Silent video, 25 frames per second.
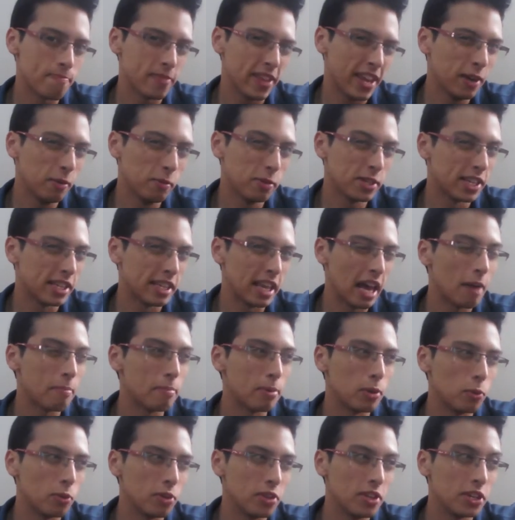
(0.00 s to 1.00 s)
He wasn't
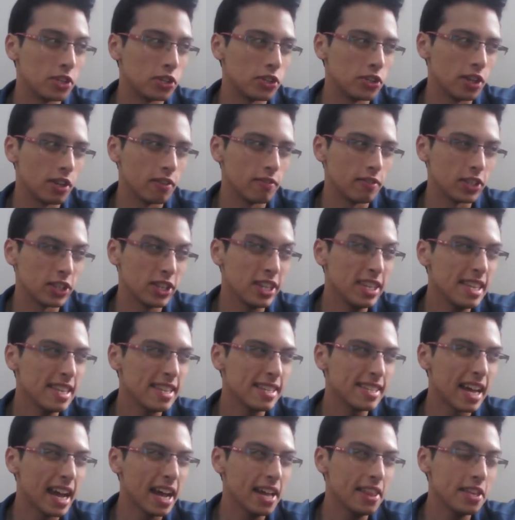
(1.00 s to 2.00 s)
happy with this service. He
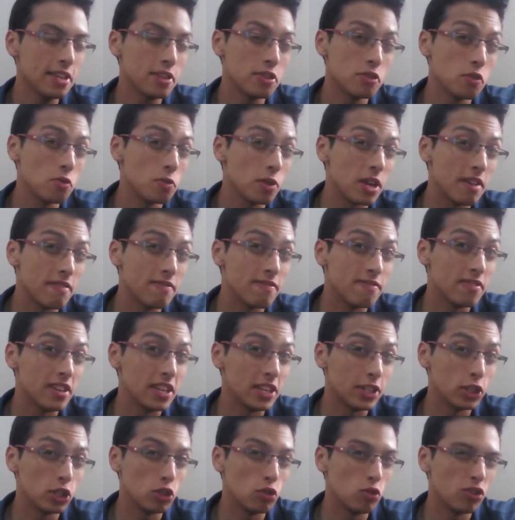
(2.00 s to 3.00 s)
decided to give
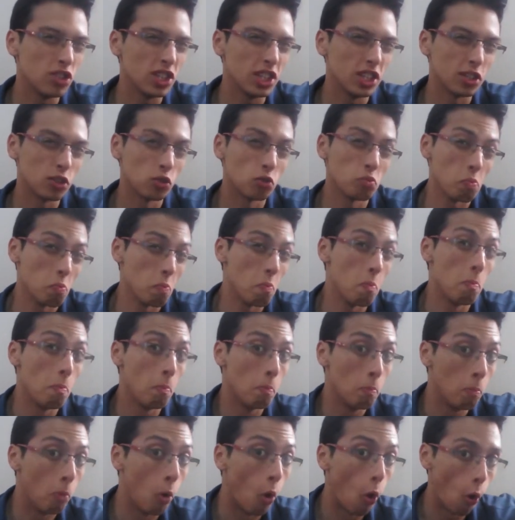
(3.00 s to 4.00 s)
its users
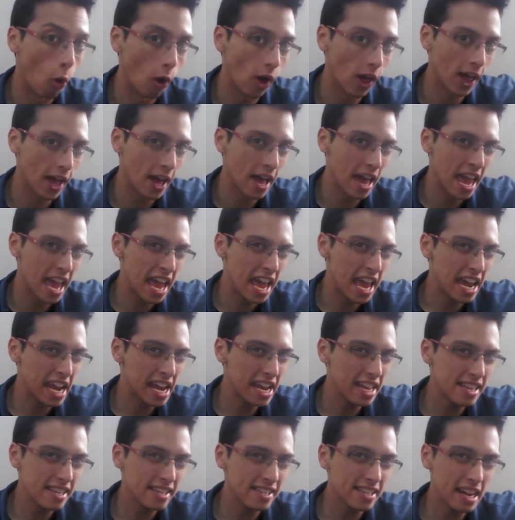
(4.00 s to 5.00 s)
more.
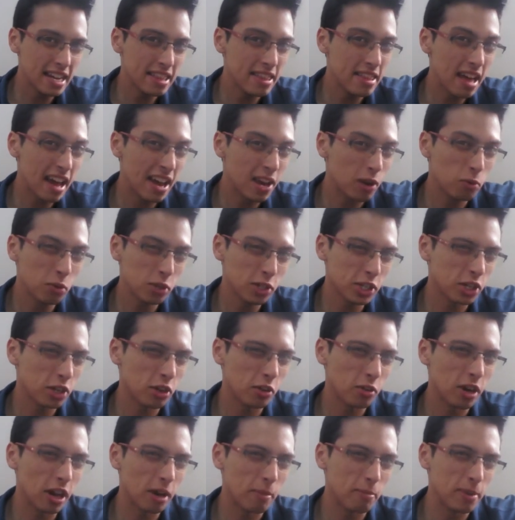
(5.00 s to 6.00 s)
He decided that he wasn't
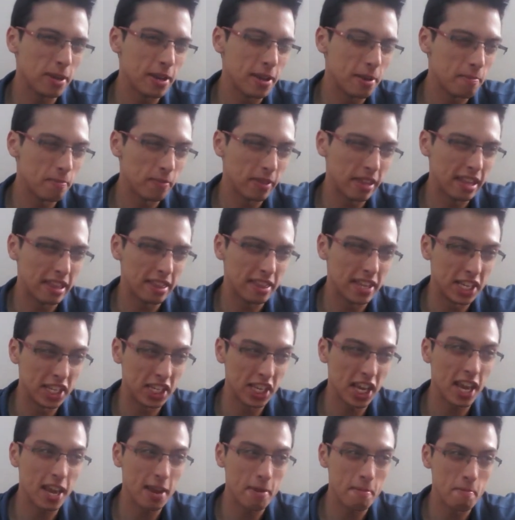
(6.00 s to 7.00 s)
gonna be the
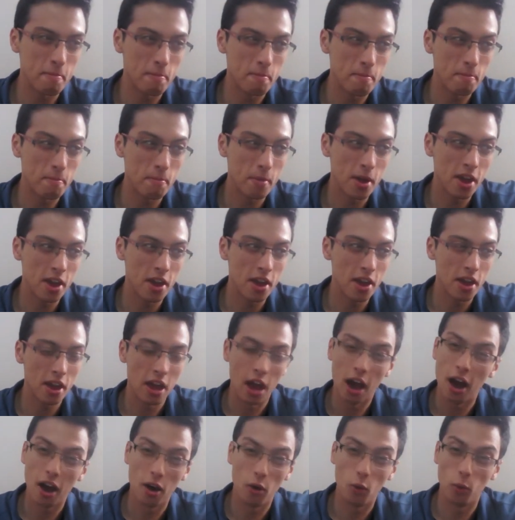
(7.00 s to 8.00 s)
same
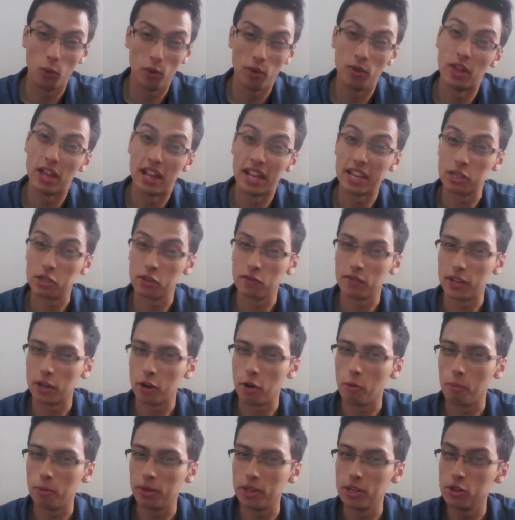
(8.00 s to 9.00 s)
with the rest of the
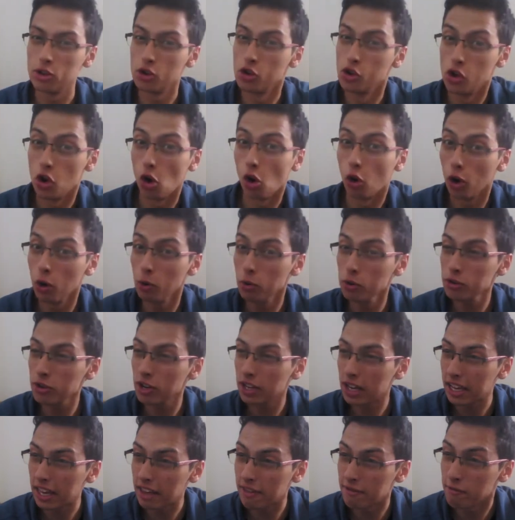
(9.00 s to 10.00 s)
competition. No, he was
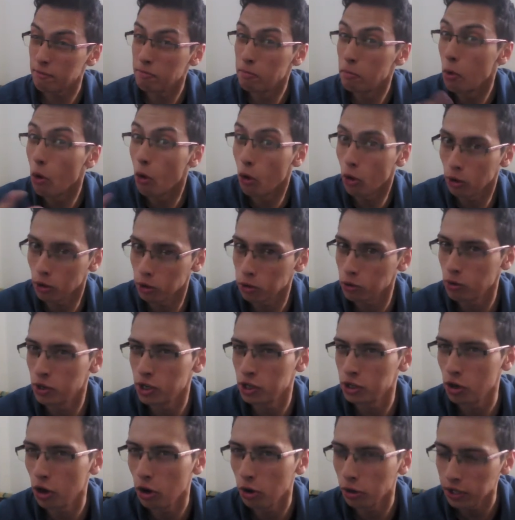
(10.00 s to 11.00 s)
gonna give more to
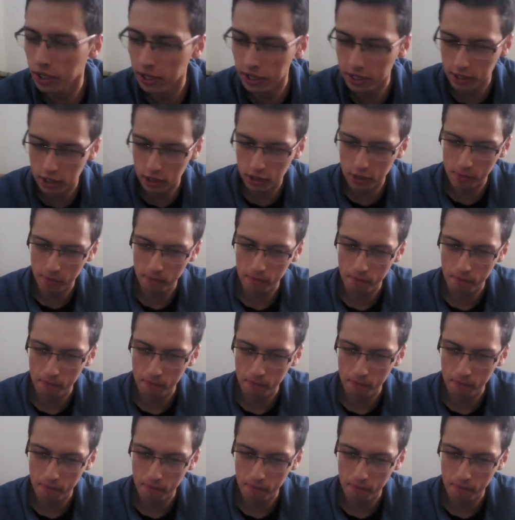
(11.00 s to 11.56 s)
his audience.